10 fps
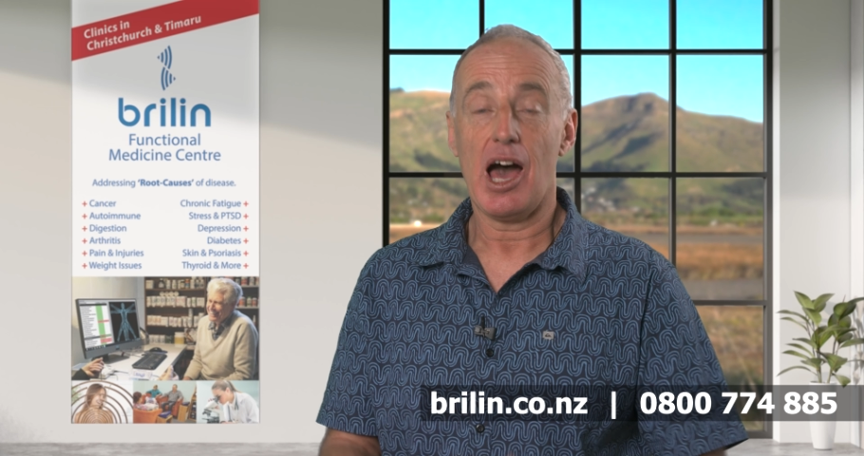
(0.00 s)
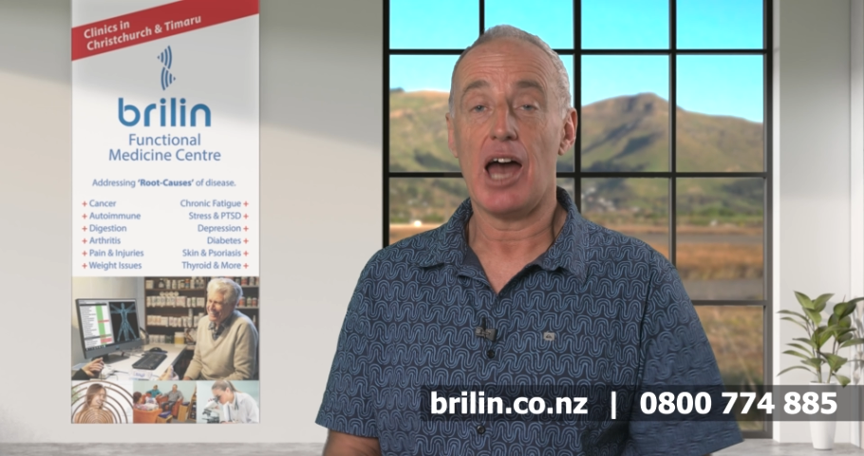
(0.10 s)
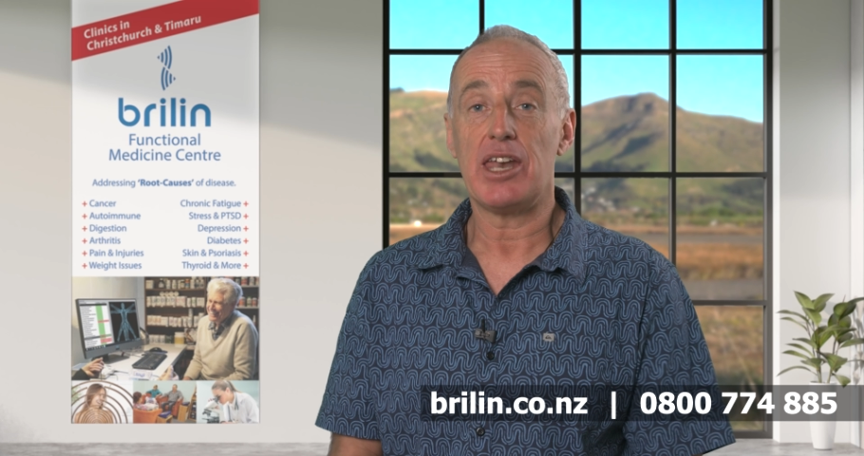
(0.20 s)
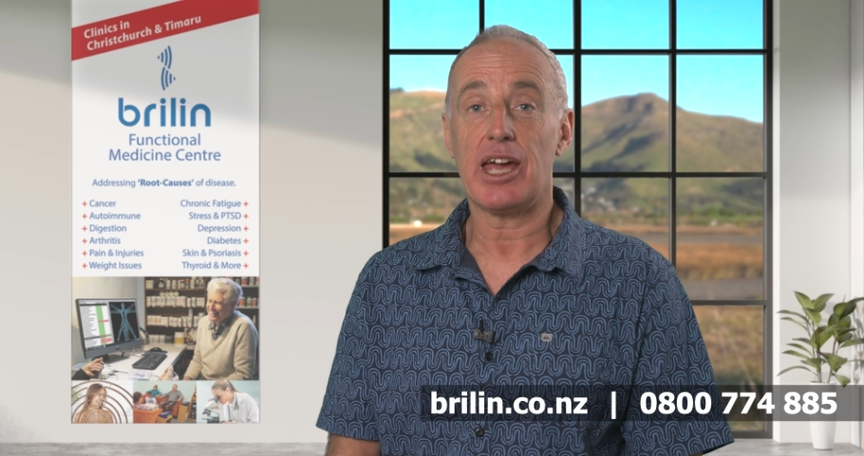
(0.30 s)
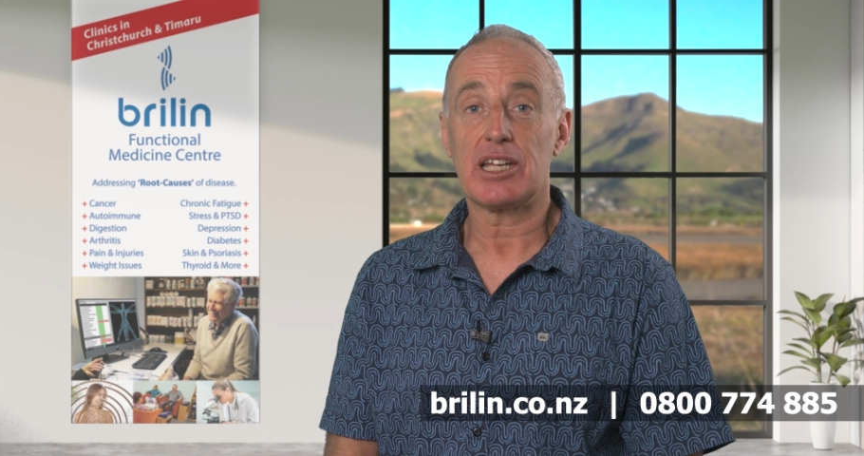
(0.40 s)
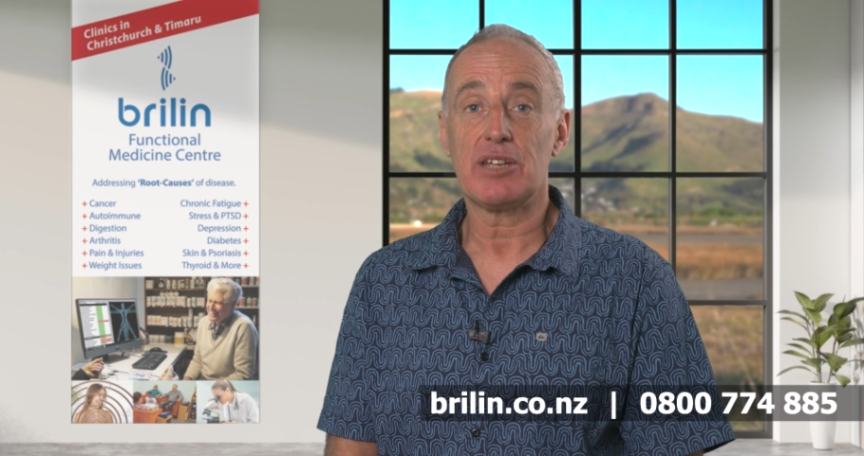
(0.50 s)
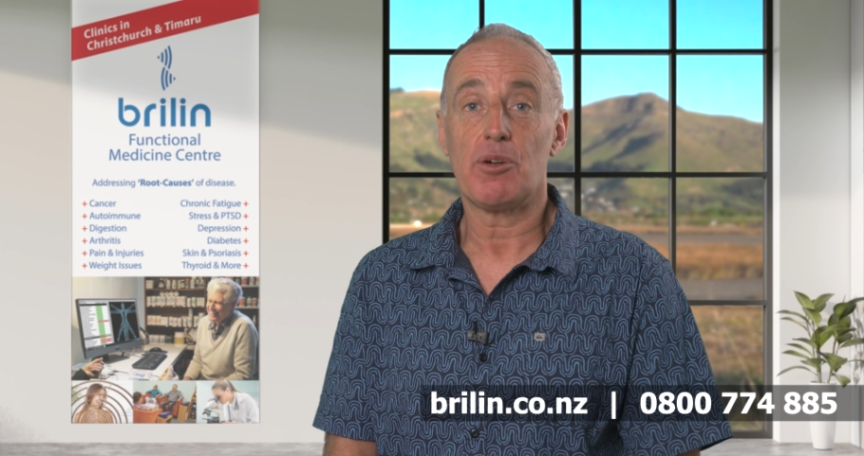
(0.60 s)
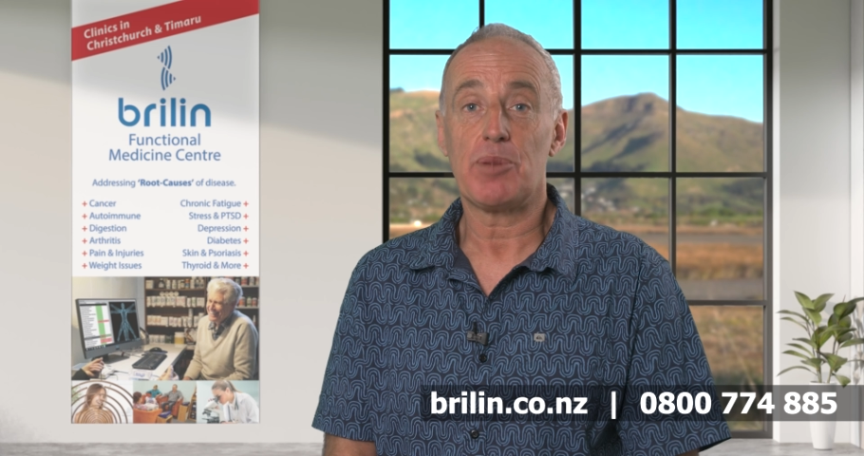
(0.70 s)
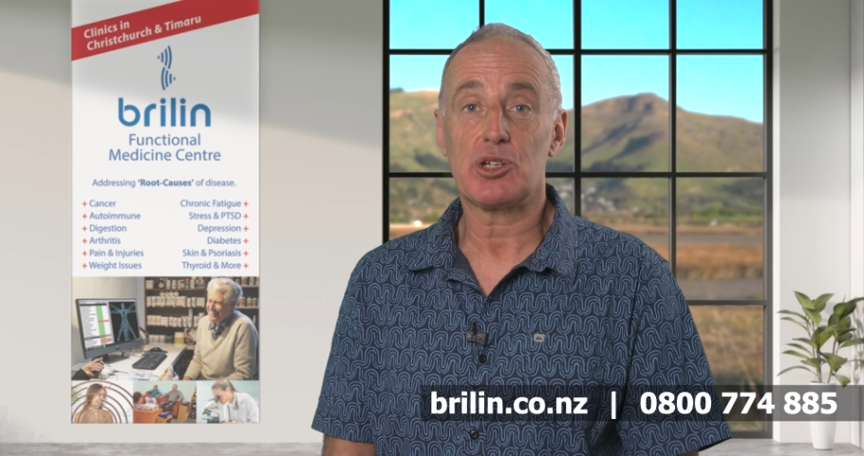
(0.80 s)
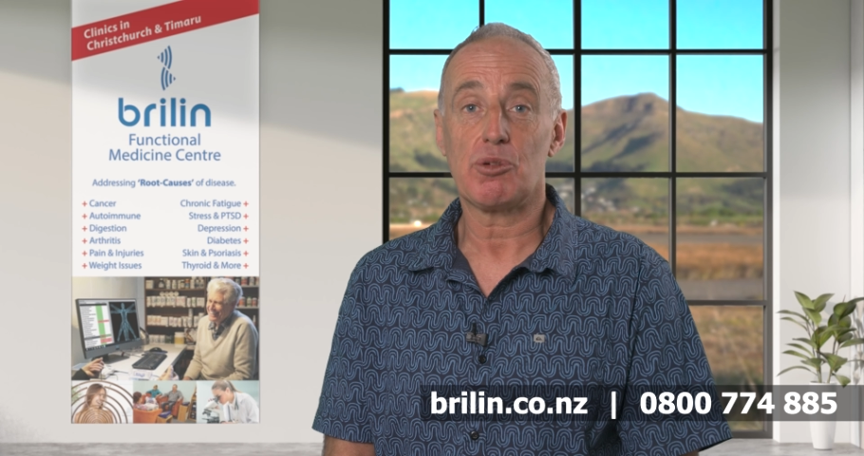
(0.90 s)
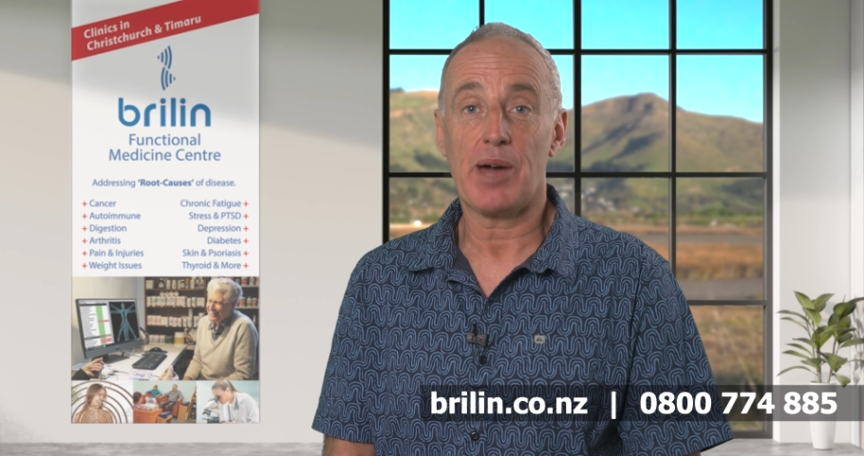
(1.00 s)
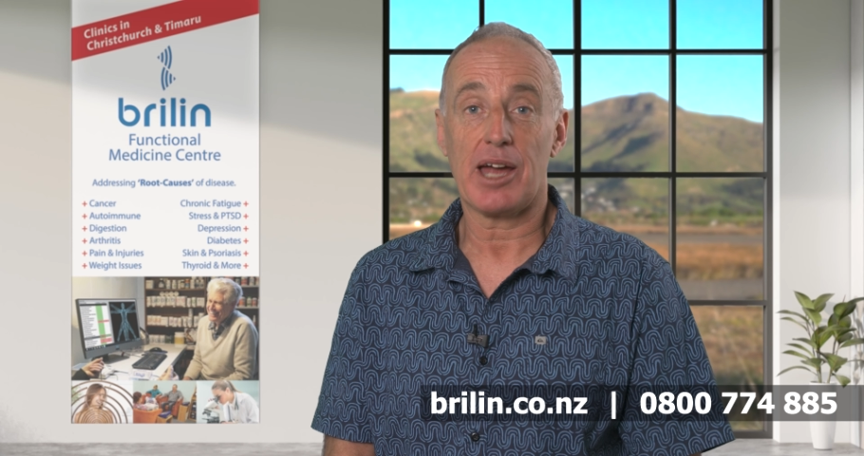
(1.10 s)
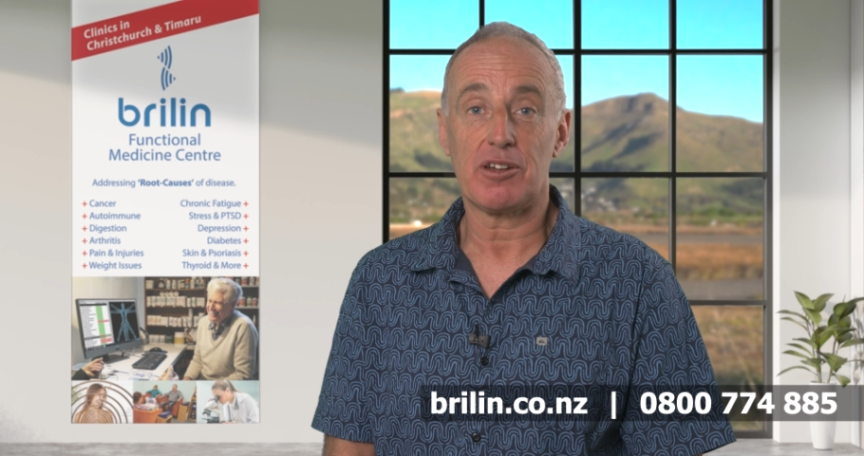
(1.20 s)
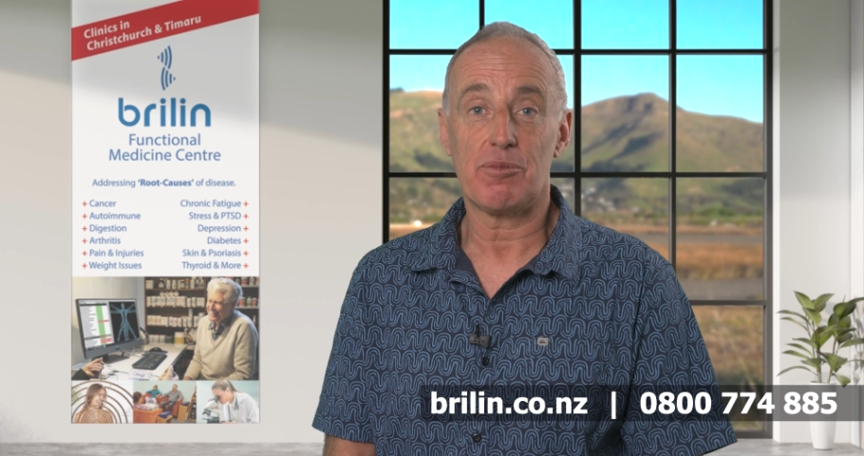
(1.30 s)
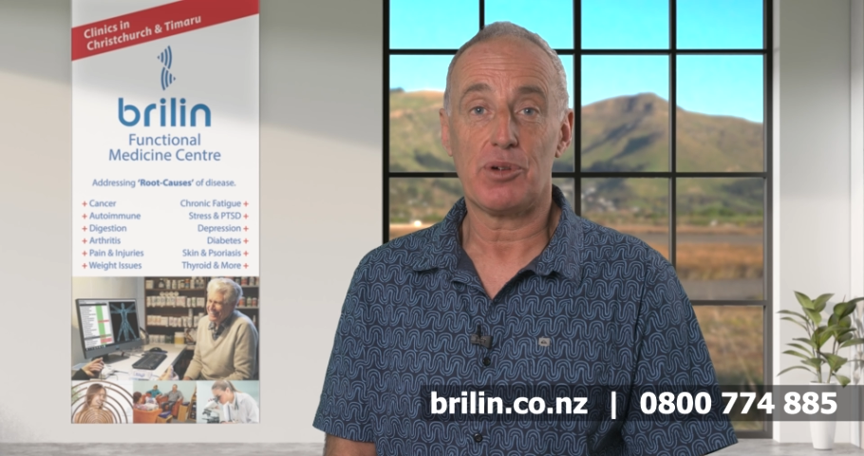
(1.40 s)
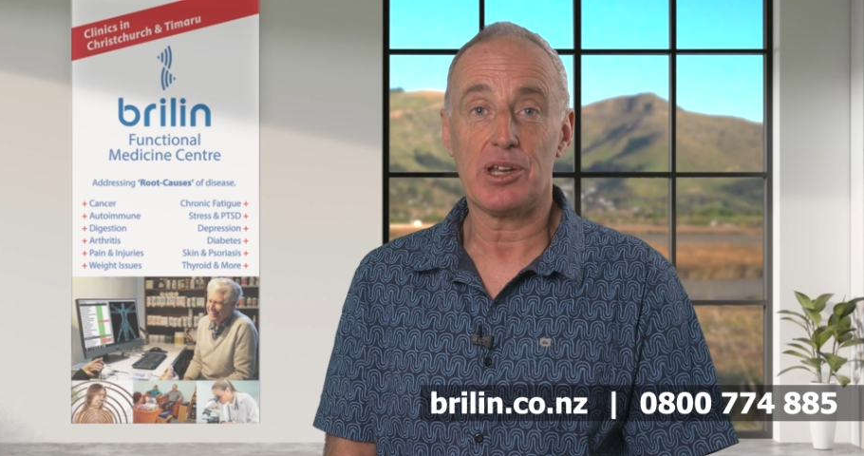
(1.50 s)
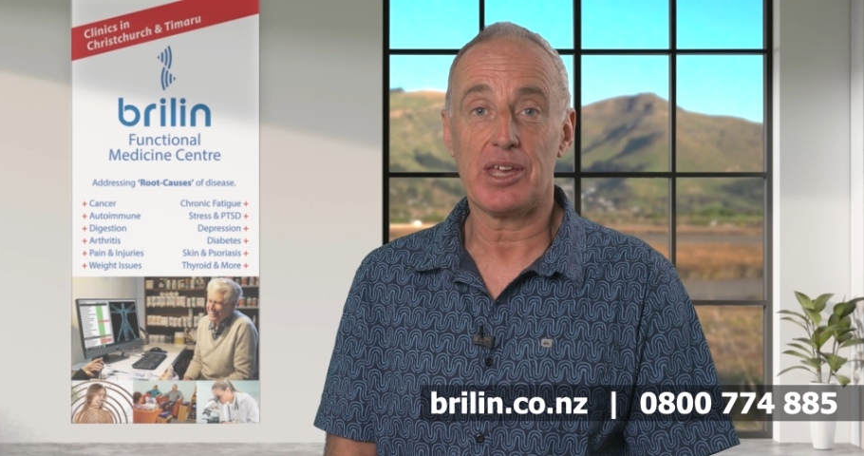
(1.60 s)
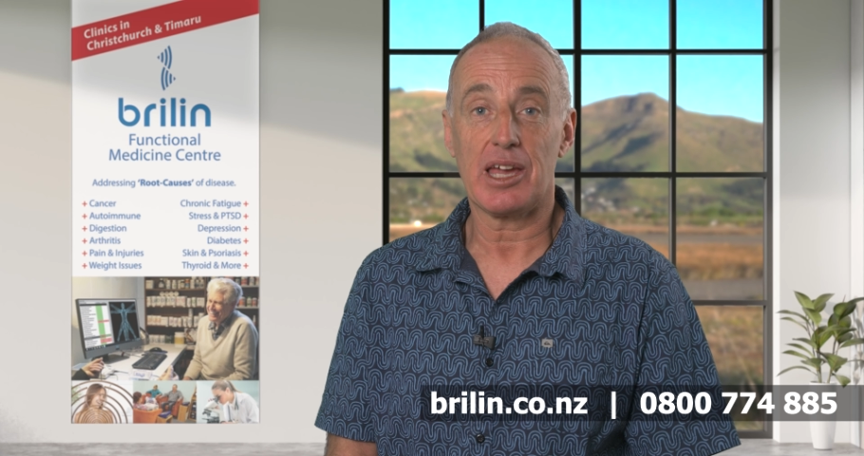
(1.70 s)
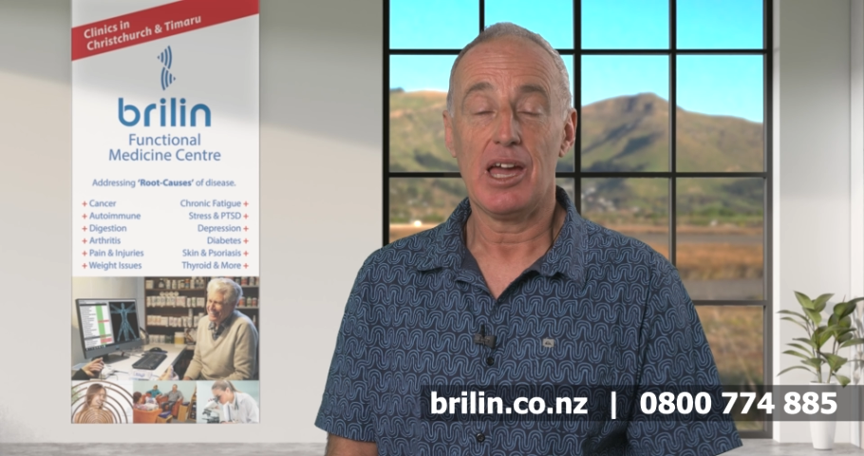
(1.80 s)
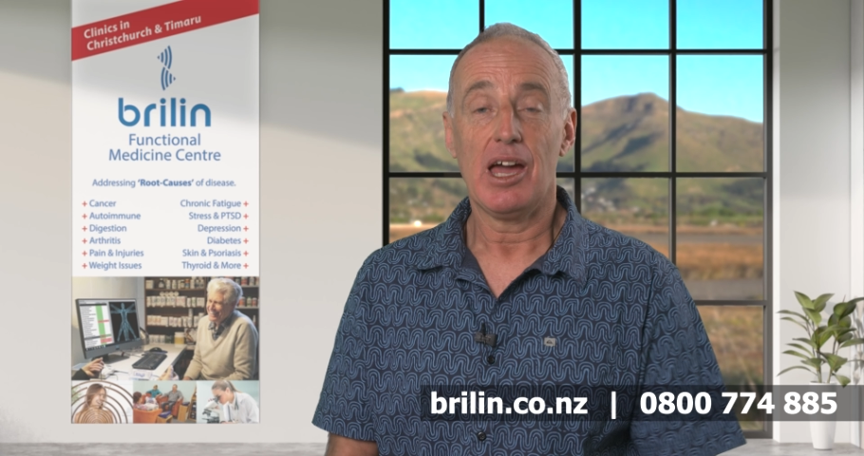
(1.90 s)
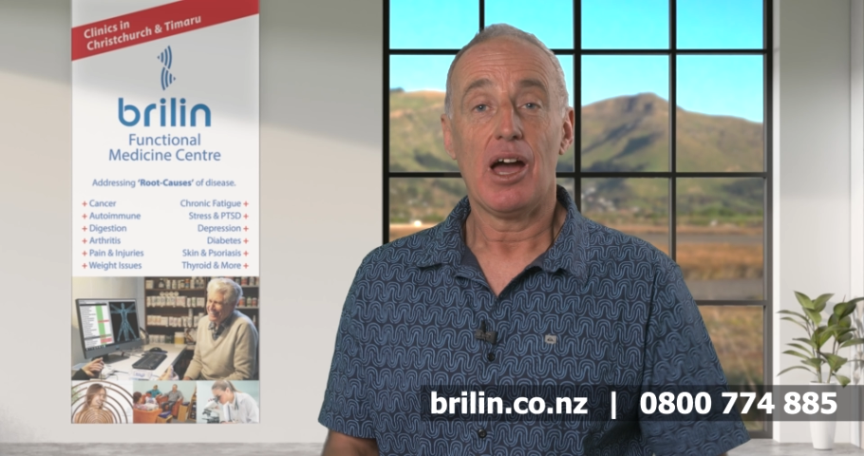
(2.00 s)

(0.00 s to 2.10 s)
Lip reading: a negative habitual pattern of breathing,